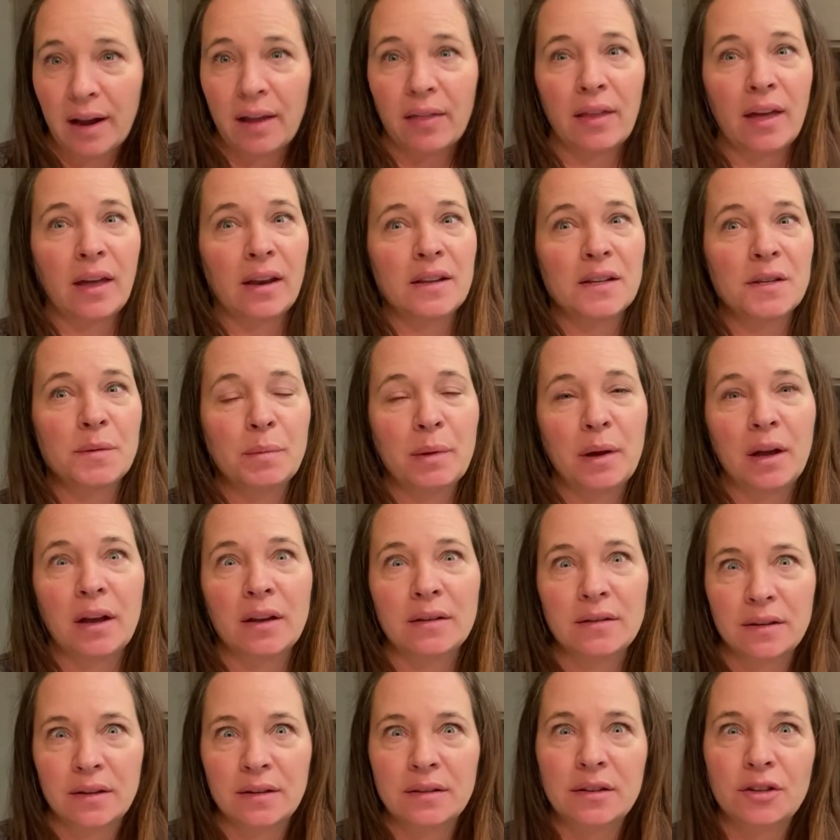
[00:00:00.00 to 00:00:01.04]
and that is
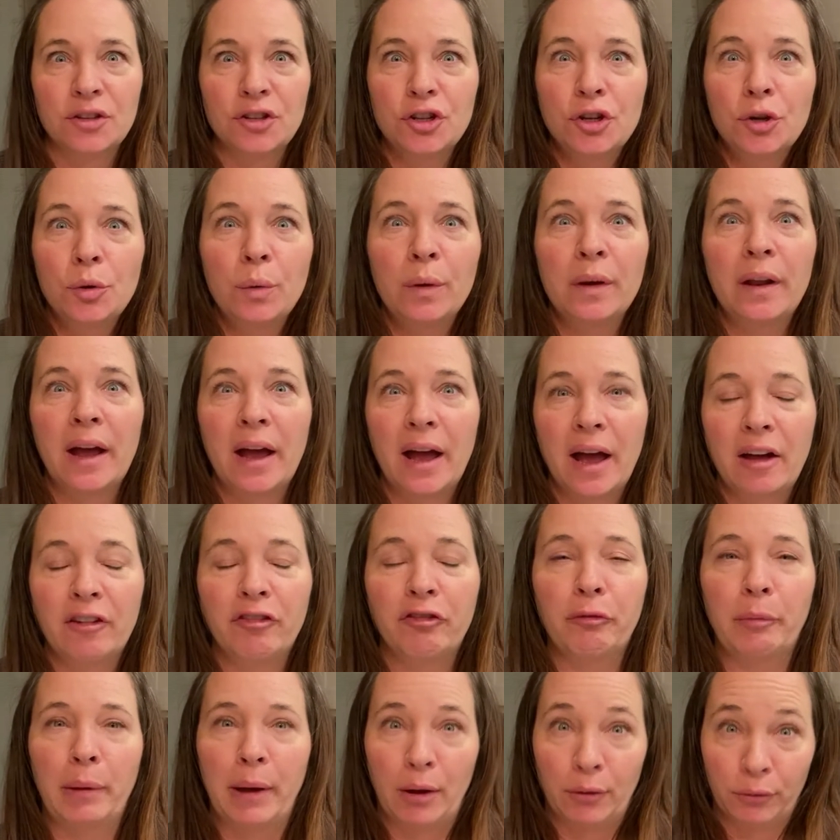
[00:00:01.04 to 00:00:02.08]
because it's a
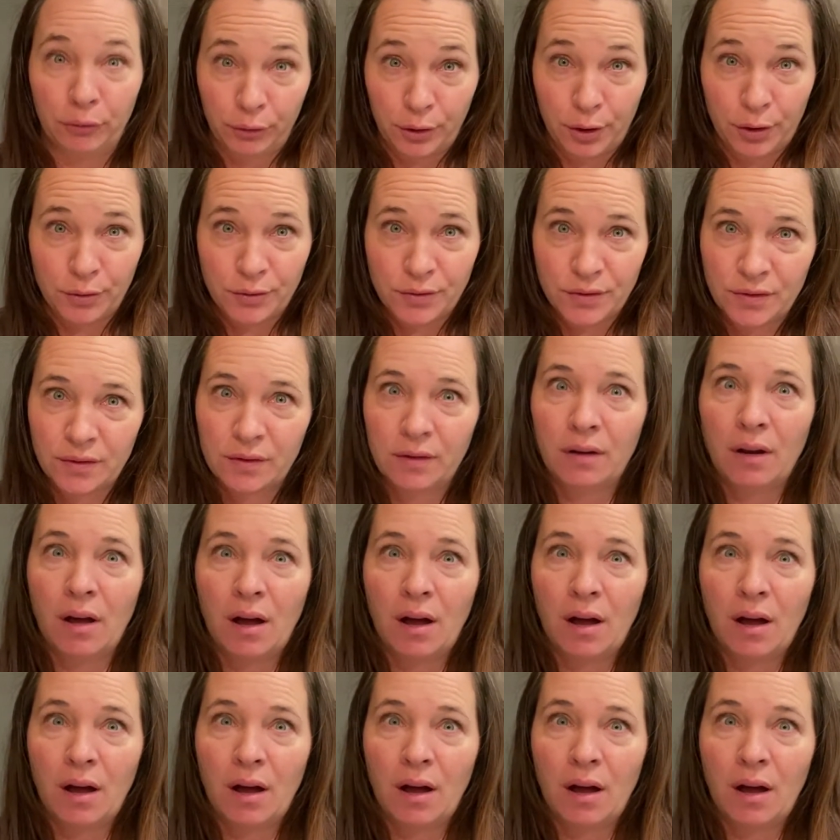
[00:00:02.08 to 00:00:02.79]
2.5 pound roast,